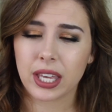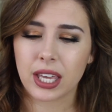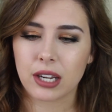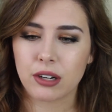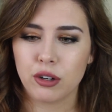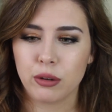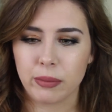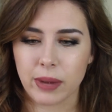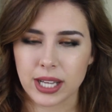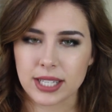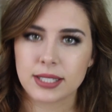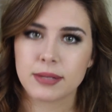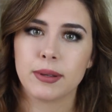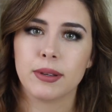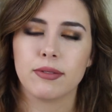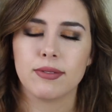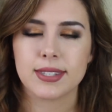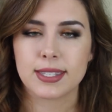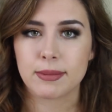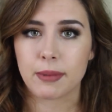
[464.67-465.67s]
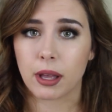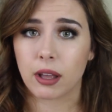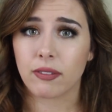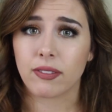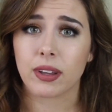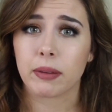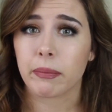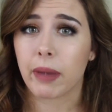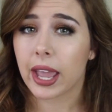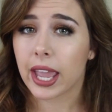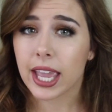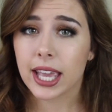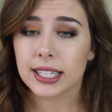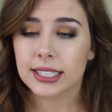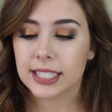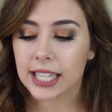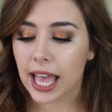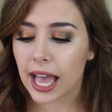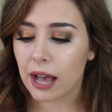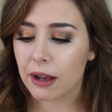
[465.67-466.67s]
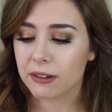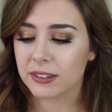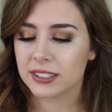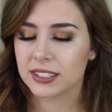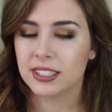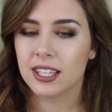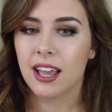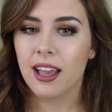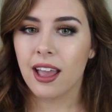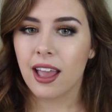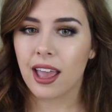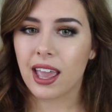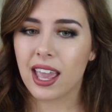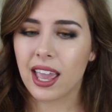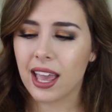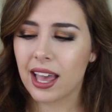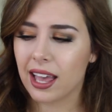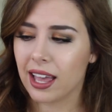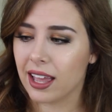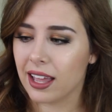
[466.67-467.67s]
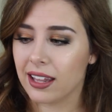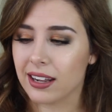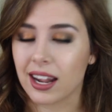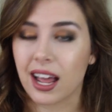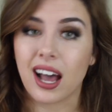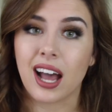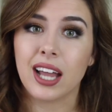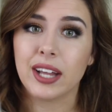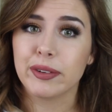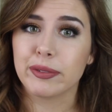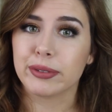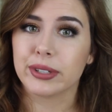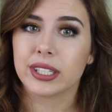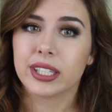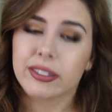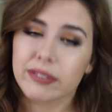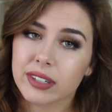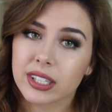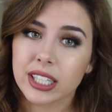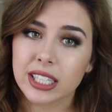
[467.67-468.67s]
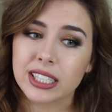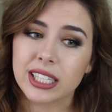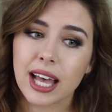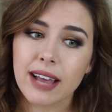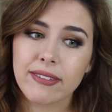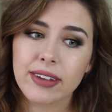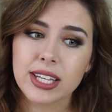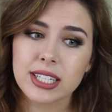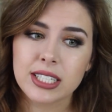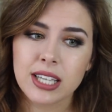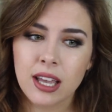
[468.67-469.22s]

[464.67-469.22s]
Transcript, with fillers: It kind of reminds me of the smell of, like, my aunt's house, and I really, really love it.